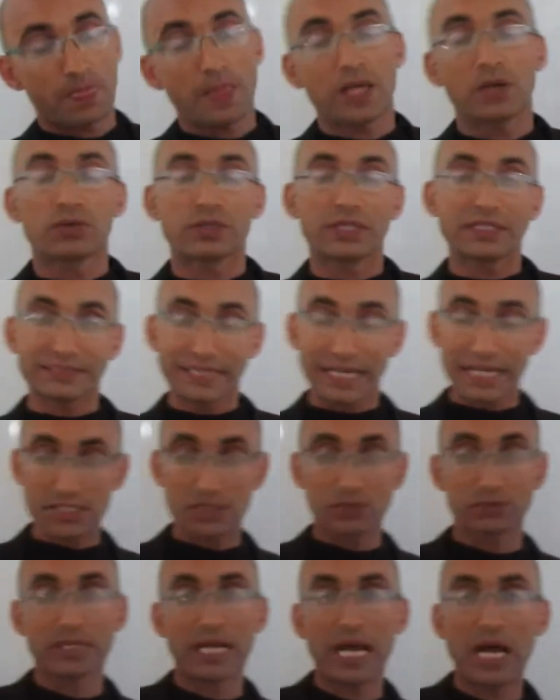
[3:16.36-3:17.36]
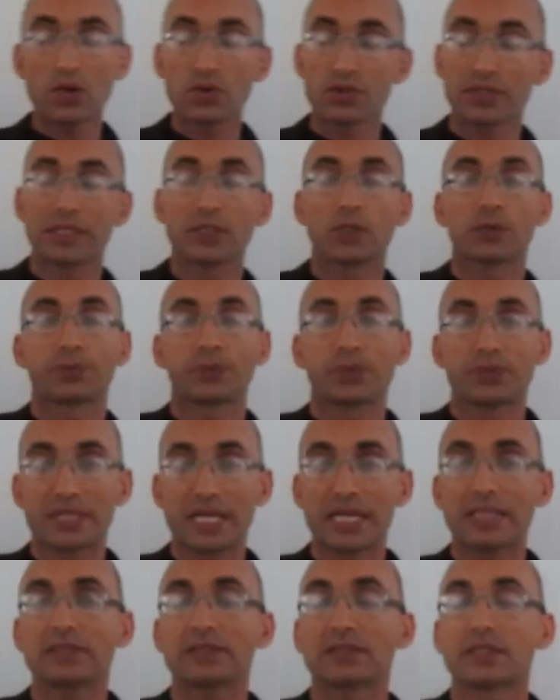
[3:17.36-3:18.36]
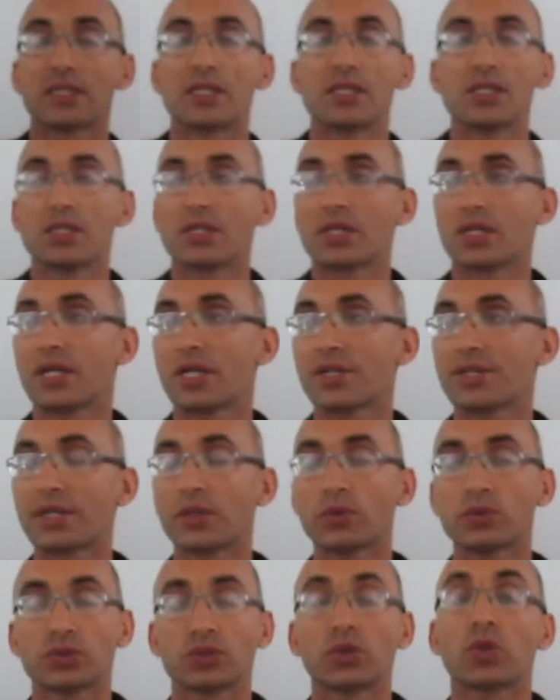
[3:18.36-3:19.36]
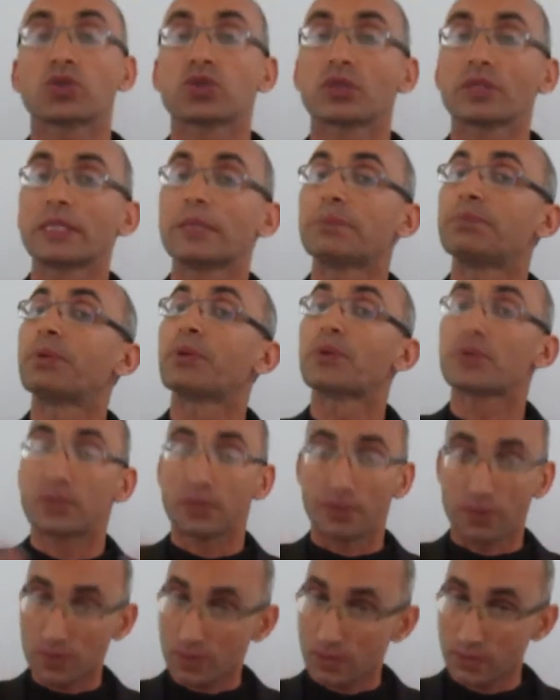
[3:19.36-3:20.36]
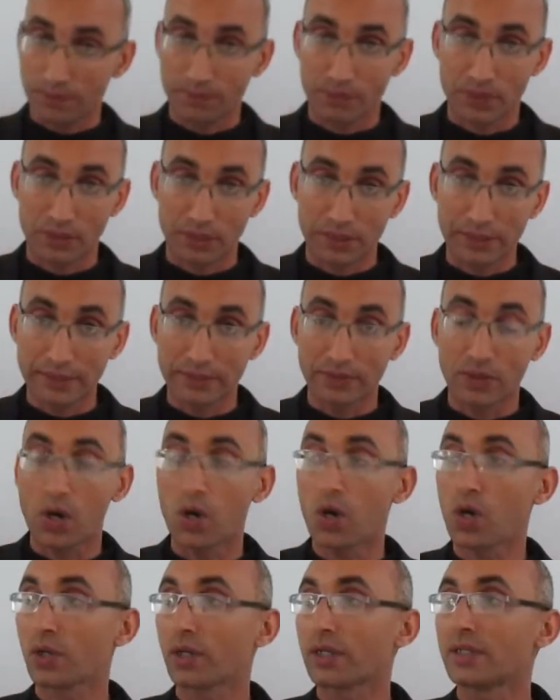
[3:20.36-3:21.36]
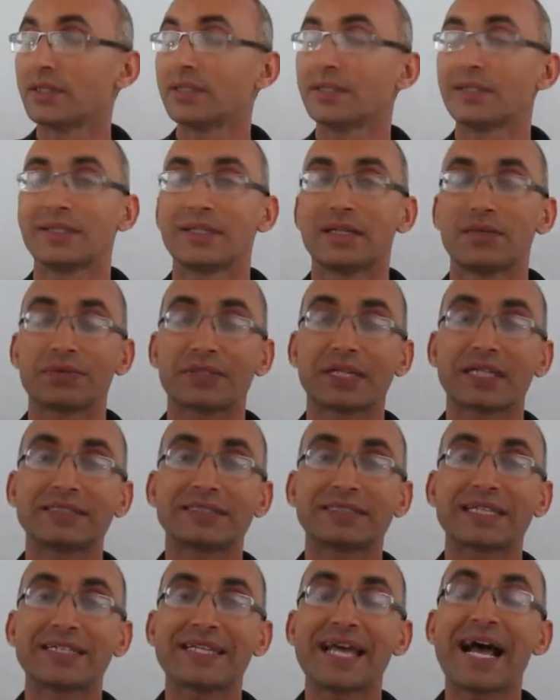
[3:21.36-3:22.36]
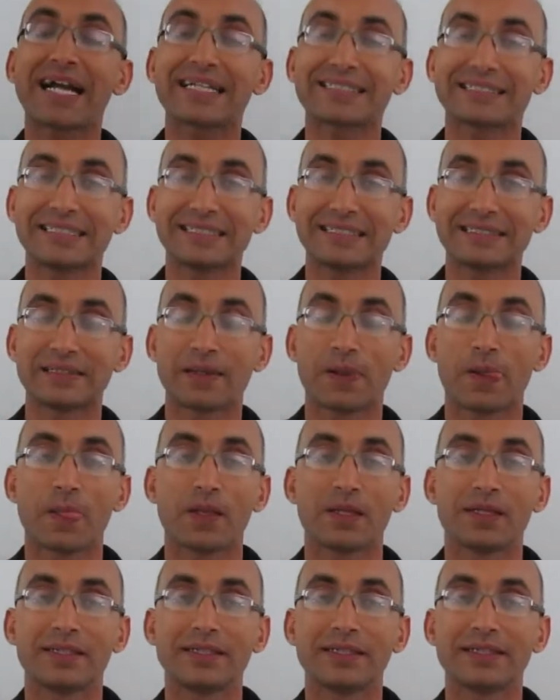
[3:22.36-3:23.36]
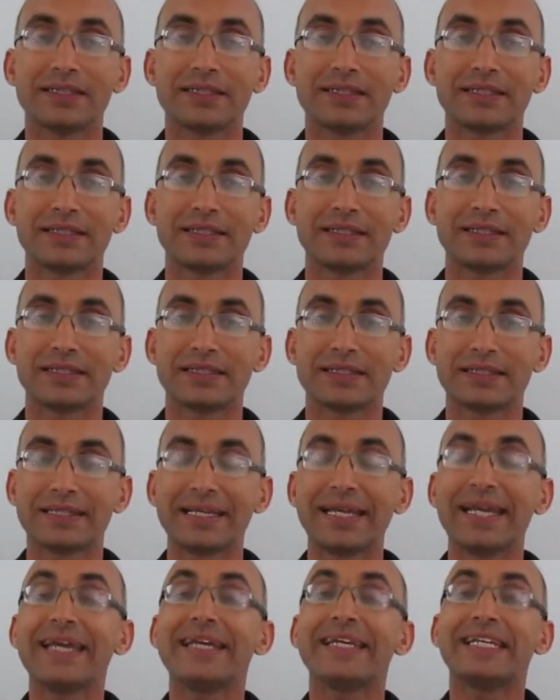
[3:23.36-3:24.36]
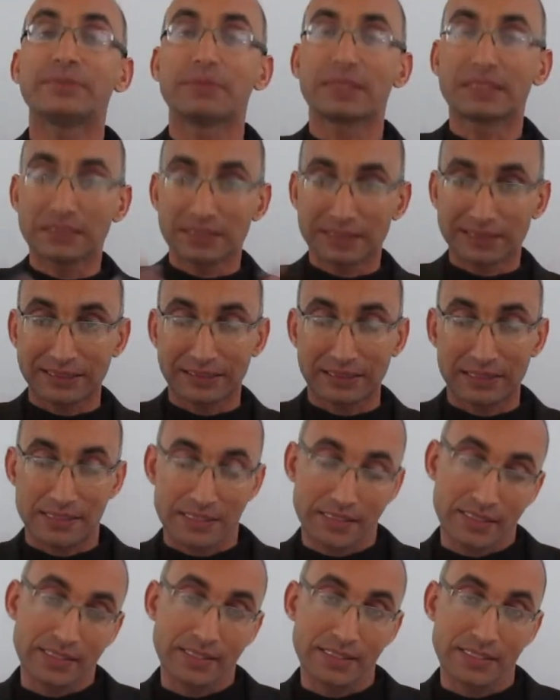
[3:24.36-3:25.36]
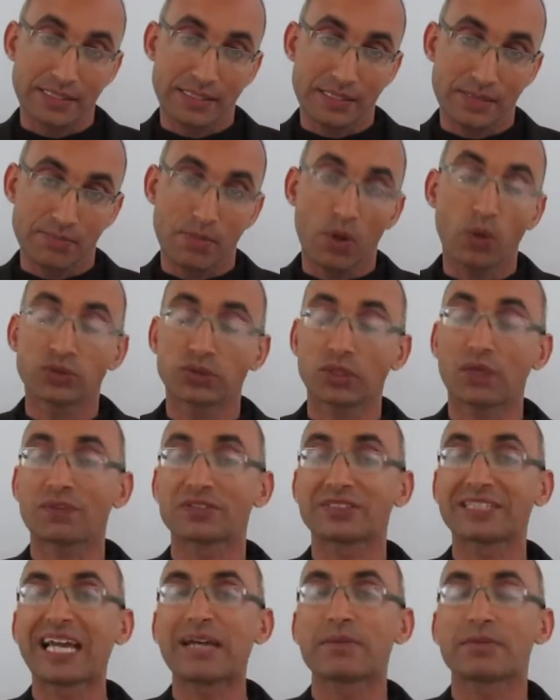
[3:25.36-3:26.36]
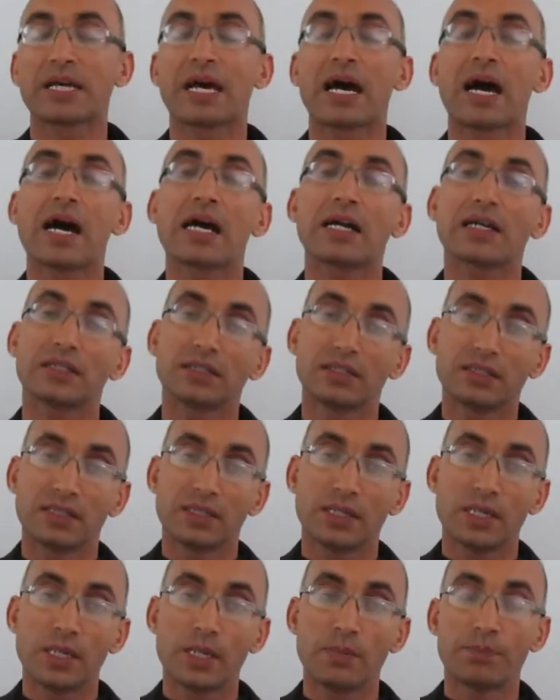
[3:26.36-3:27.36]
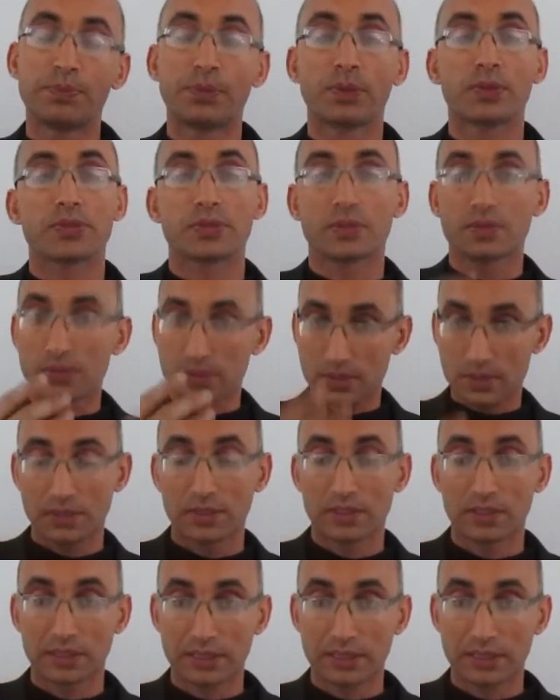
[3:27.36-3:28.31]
Now these, as you know, they represent those usually persons, or if you can say acting elements. Most of the time they are persons,